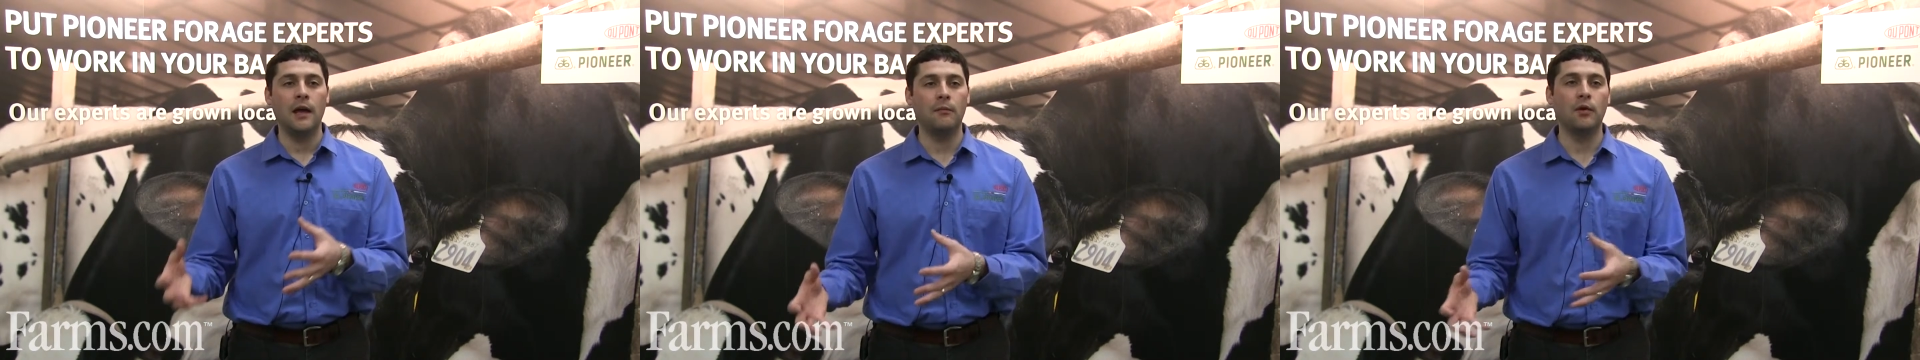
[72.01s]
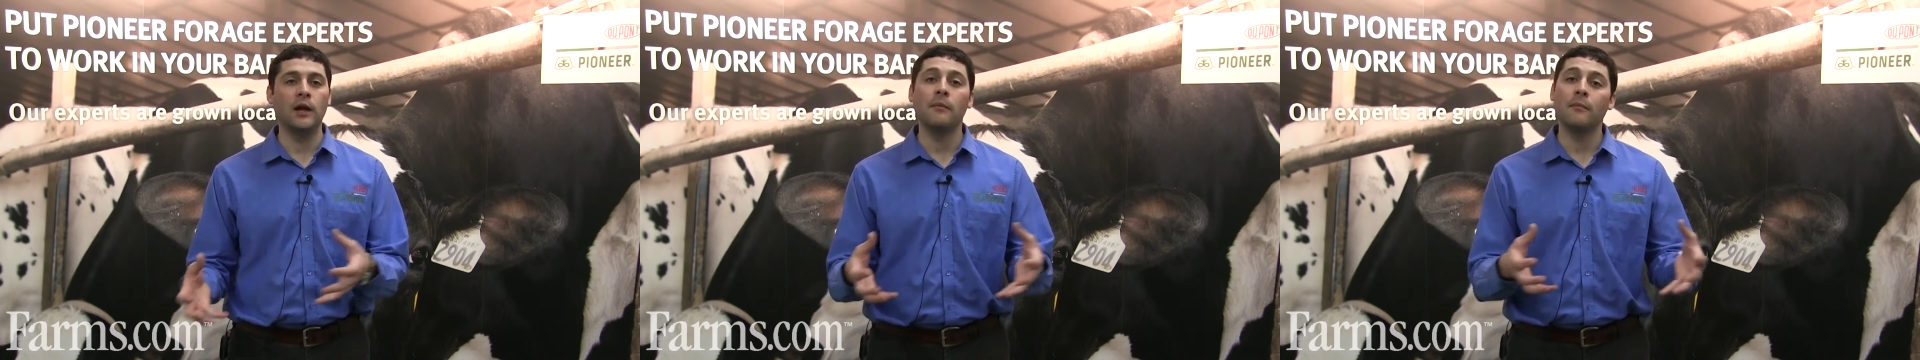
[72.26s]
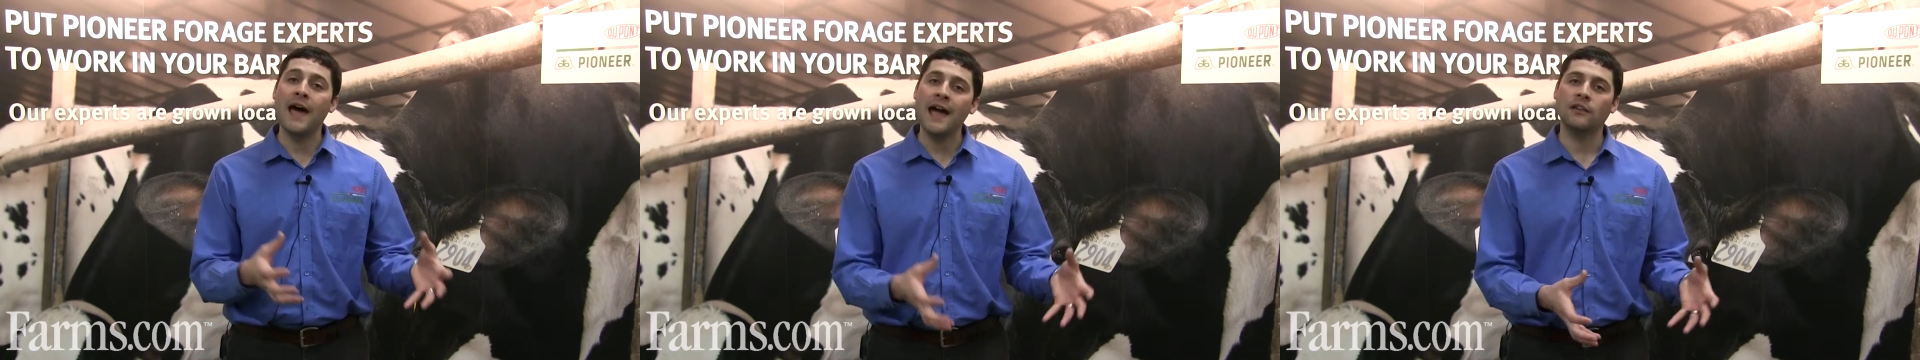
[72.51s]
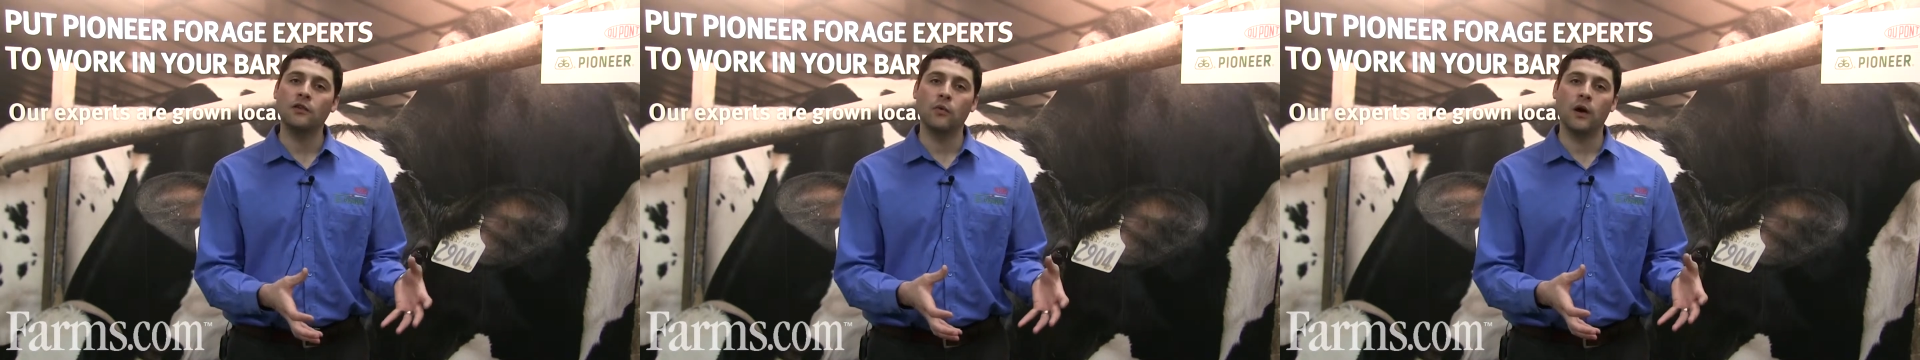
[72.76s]
and bring it
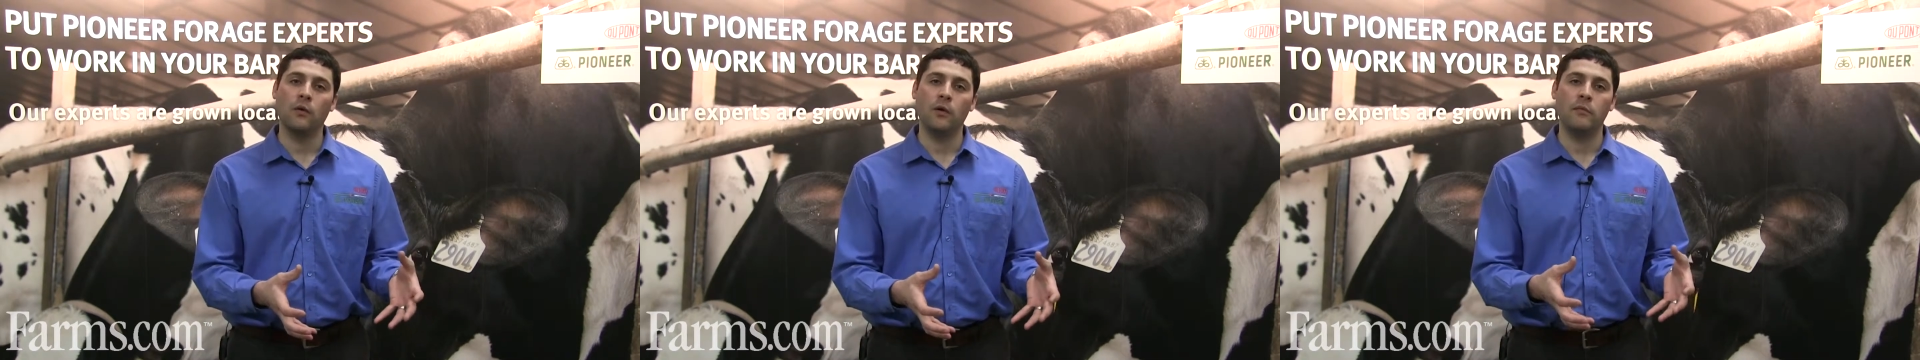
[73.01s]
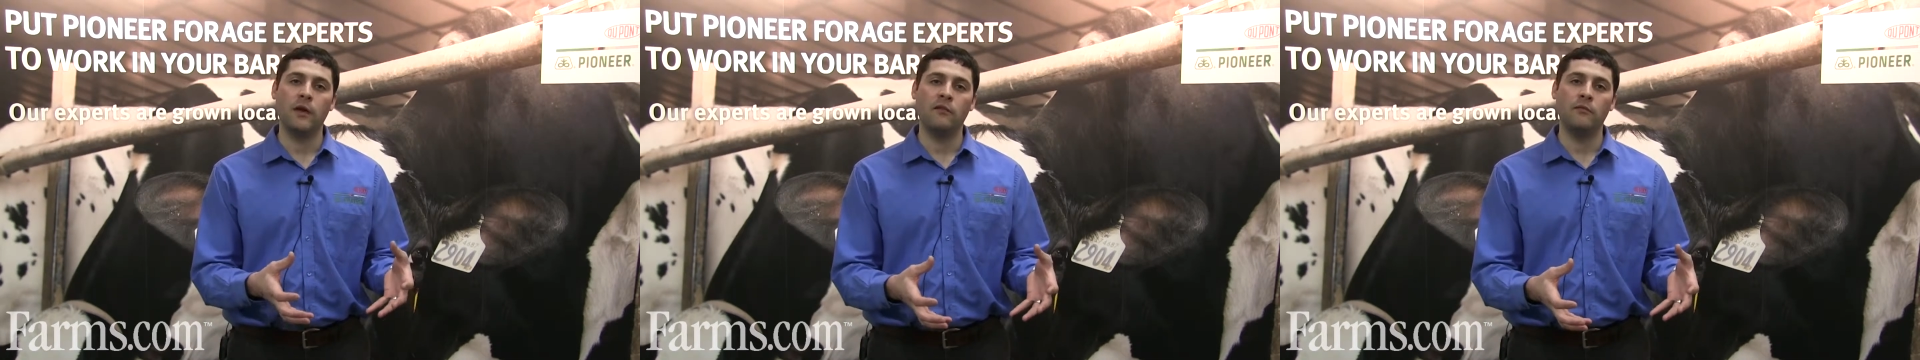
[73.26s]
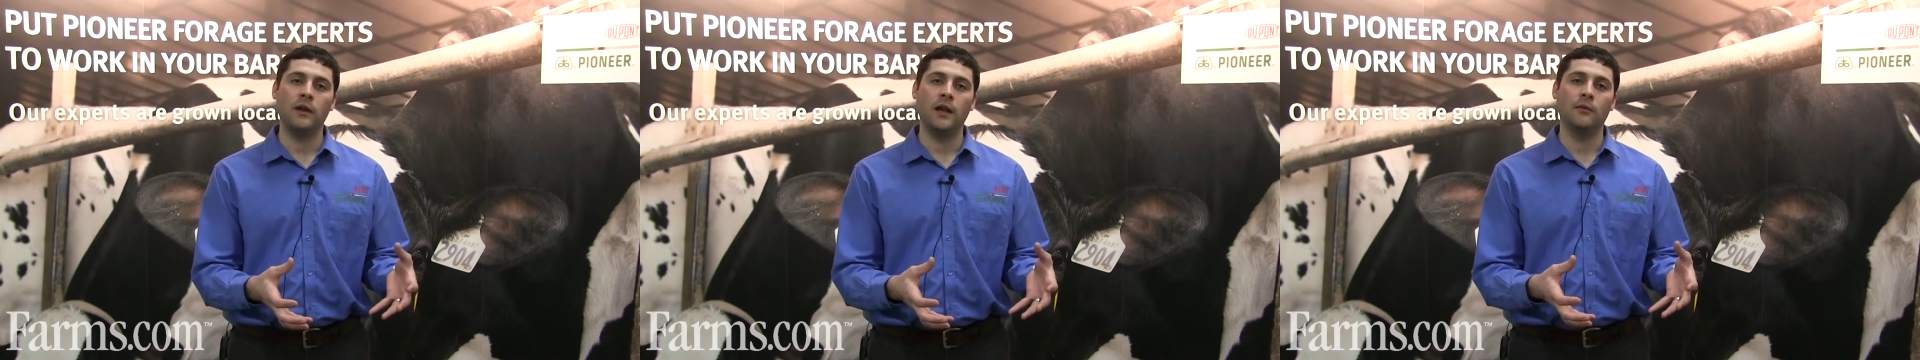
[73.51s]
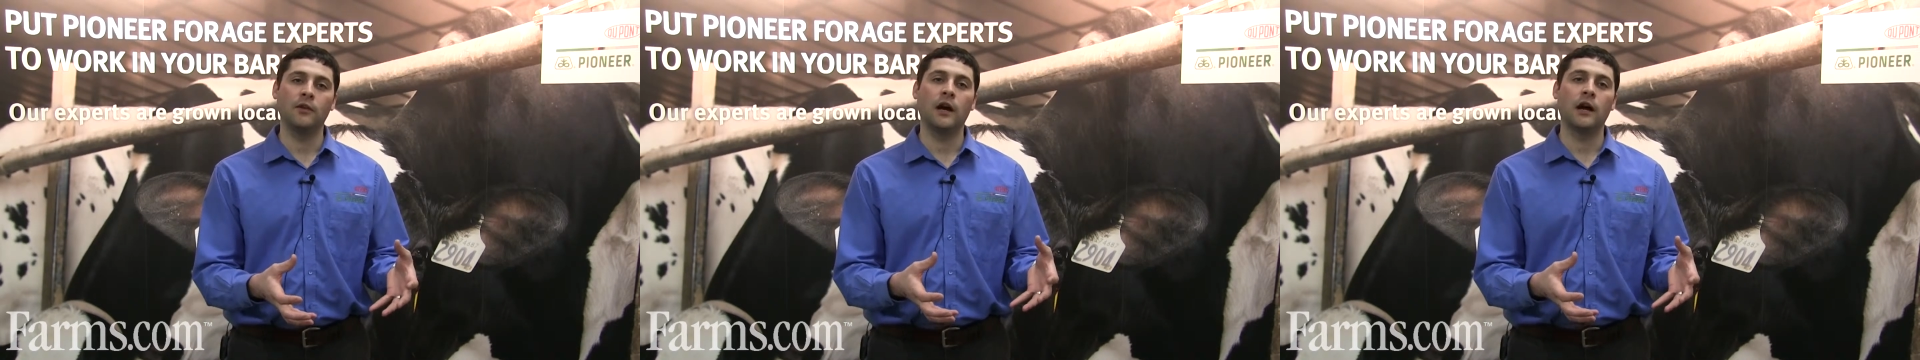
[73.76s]
back to where we may have been
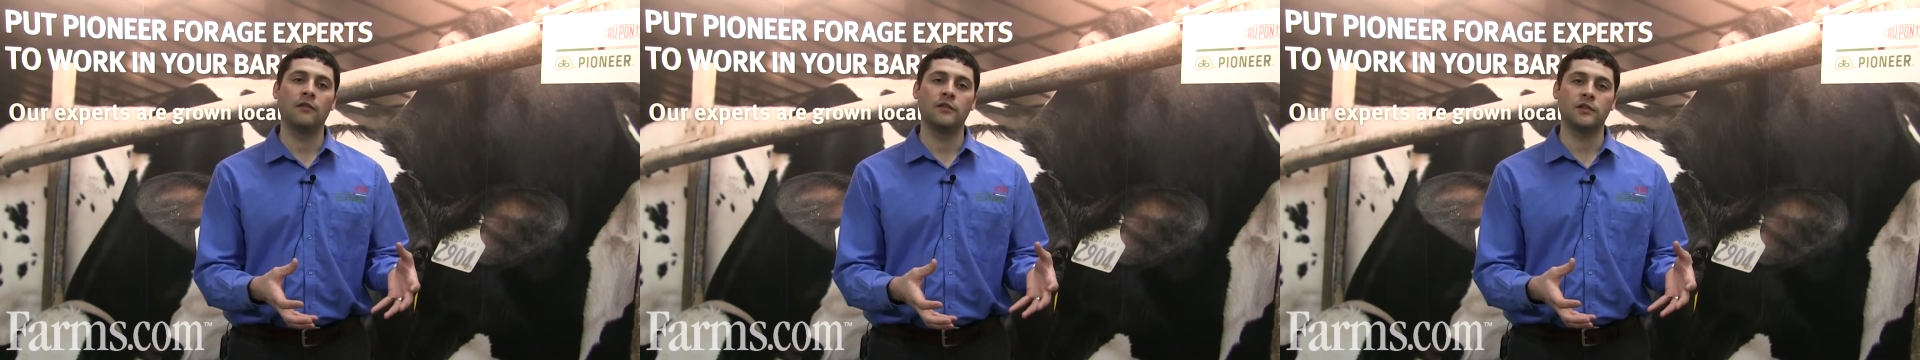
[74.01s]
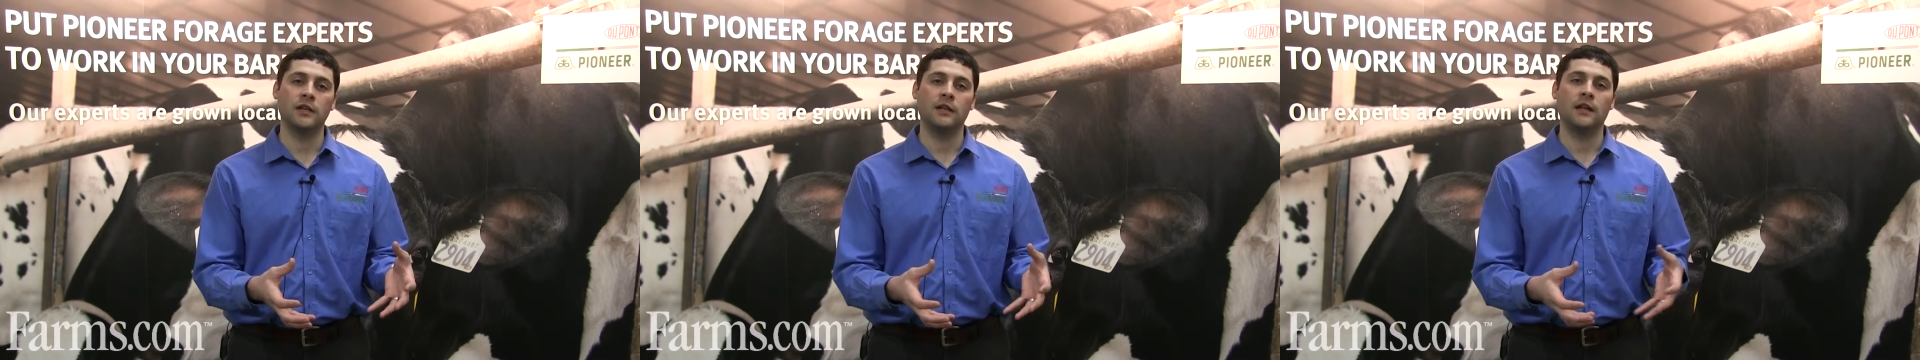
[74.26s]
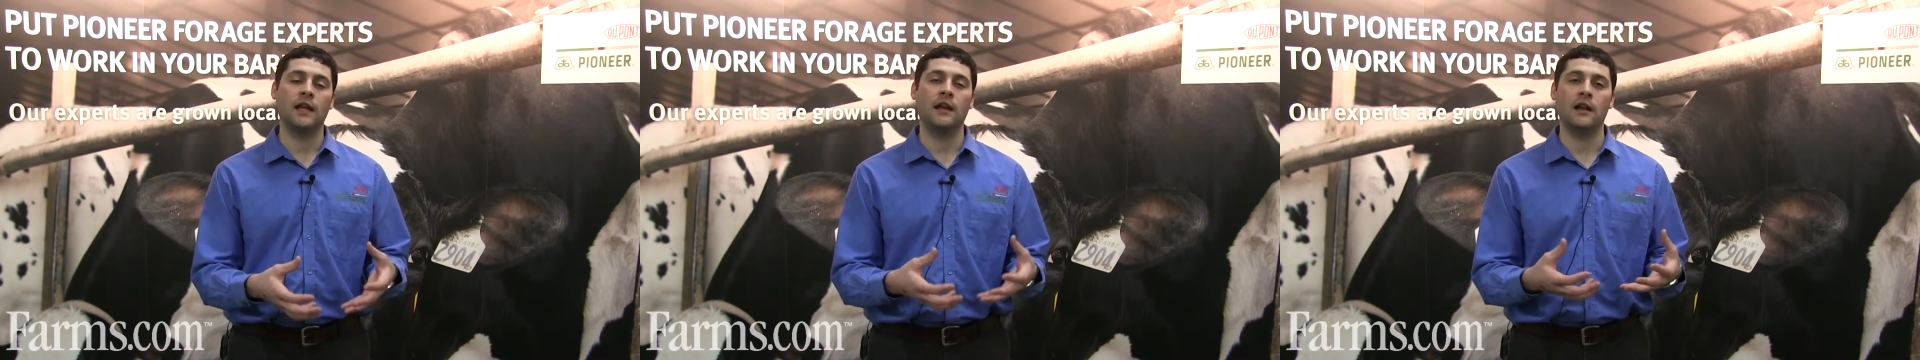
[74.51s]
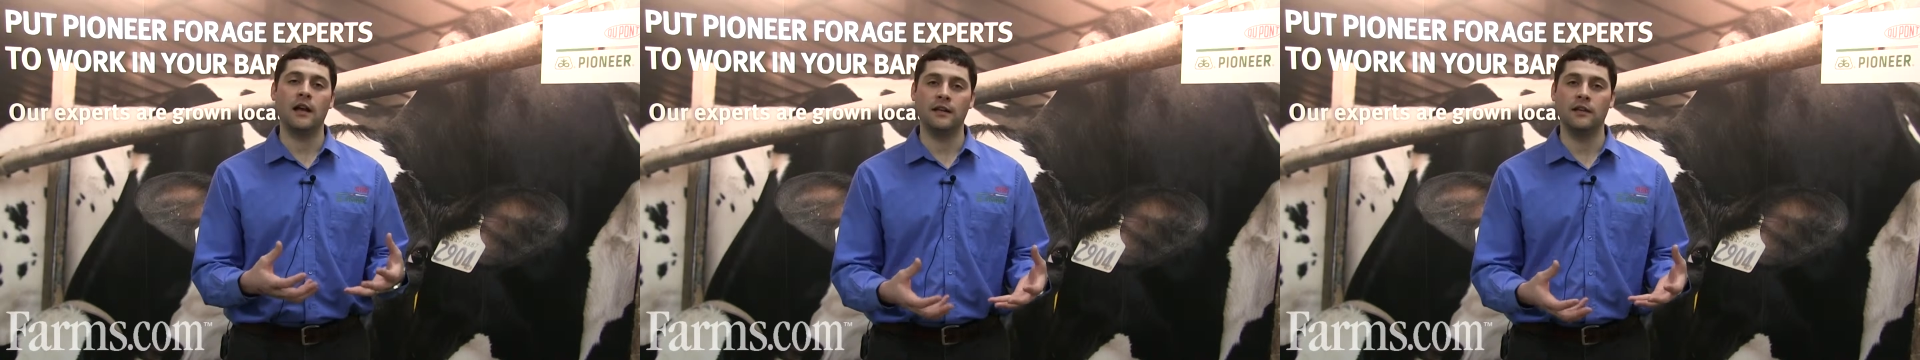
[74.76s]
able to harvest it at
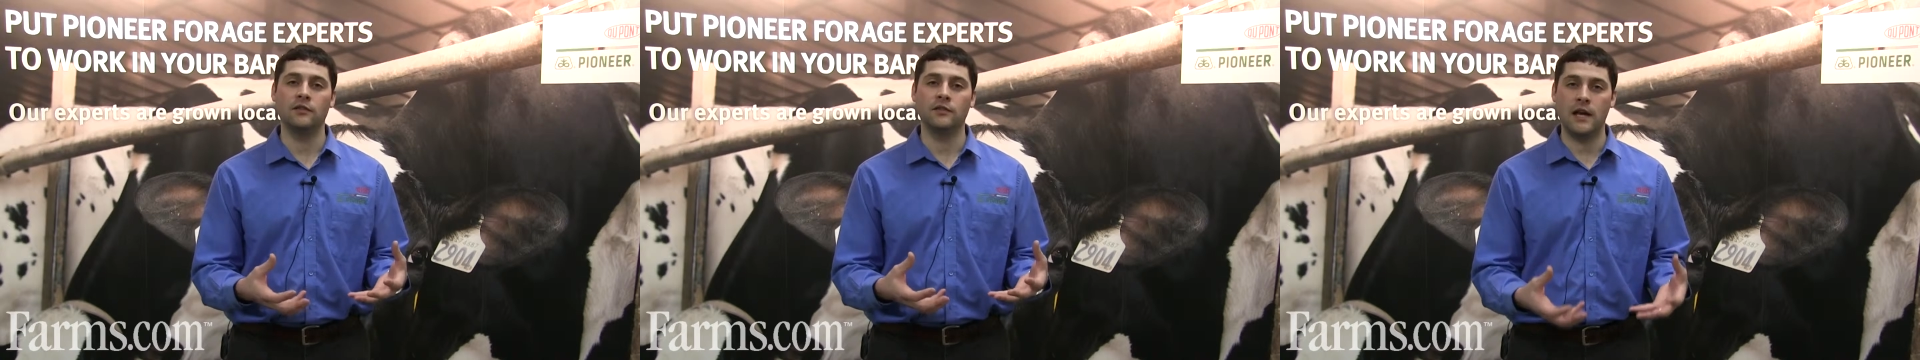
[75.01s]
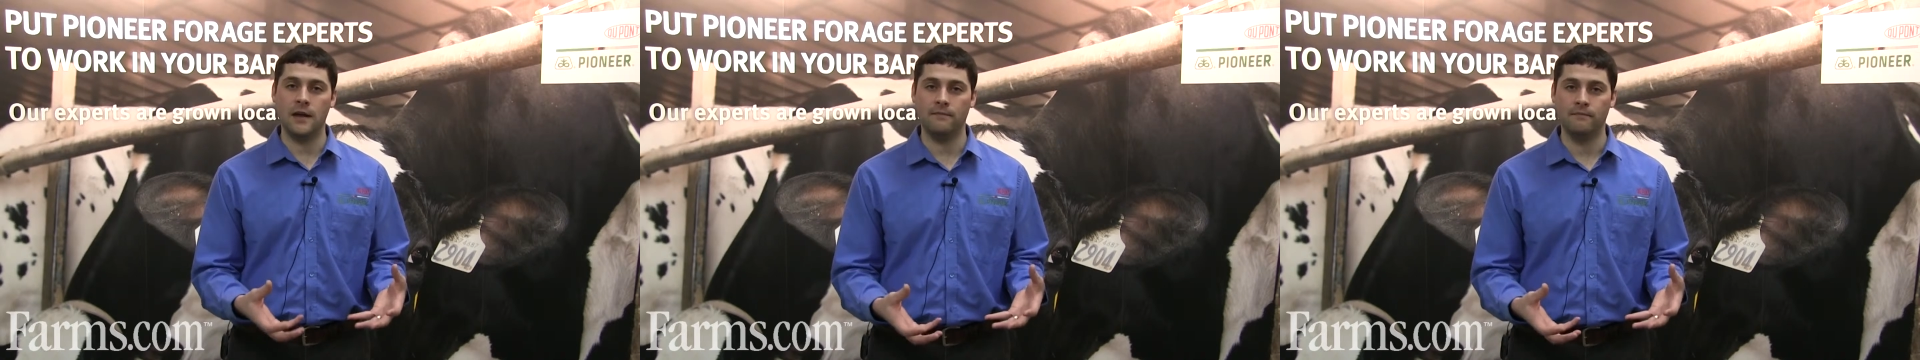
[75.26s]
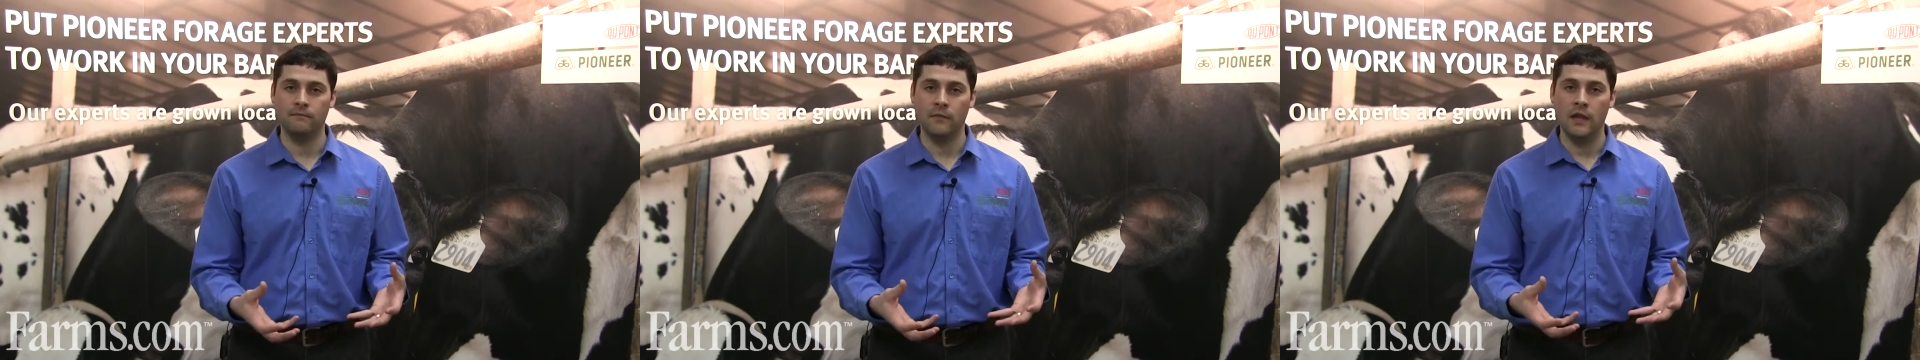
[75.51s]
an ideal time.